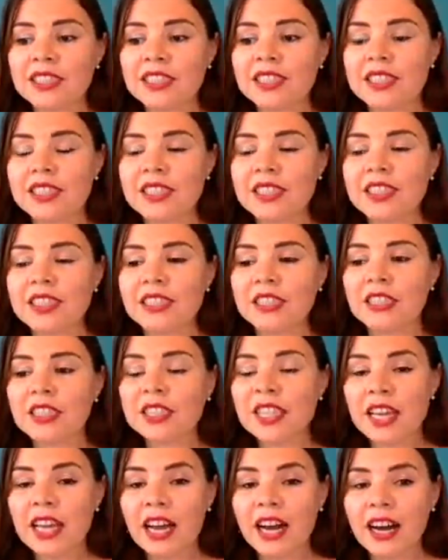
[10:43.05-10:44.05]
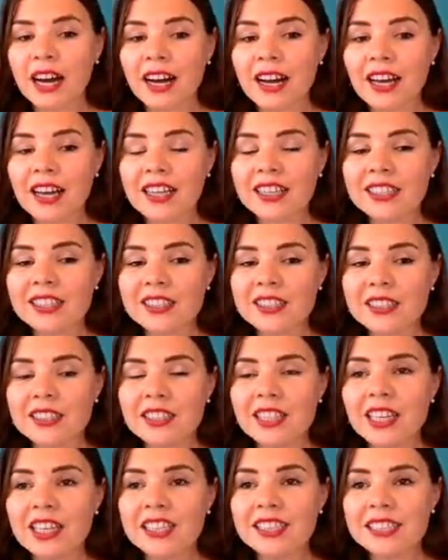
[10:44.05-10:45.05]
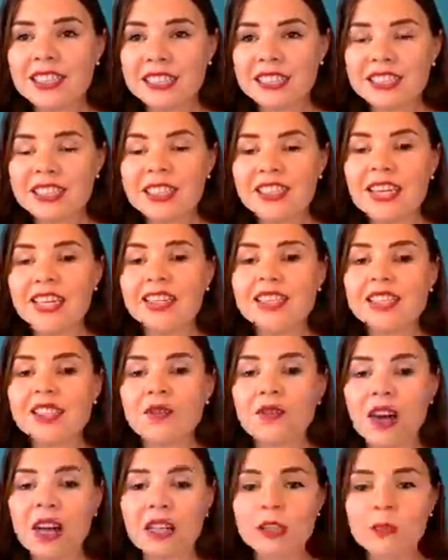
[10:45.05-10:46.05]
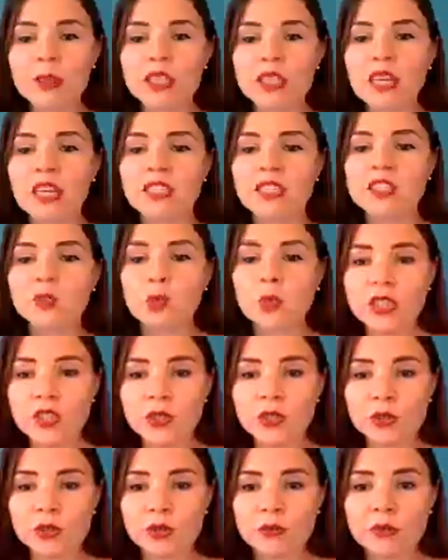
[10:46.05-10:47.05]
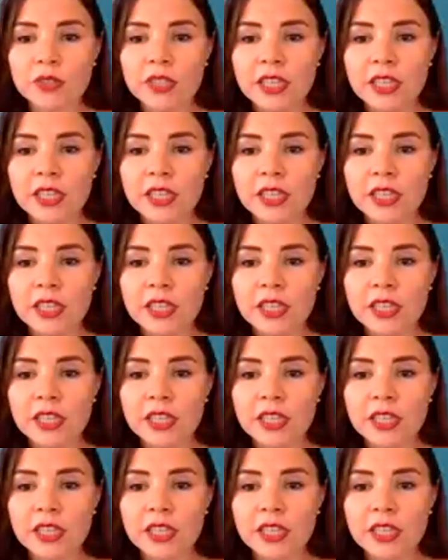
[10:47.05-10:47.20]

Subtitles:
they are as existing and developing as we do.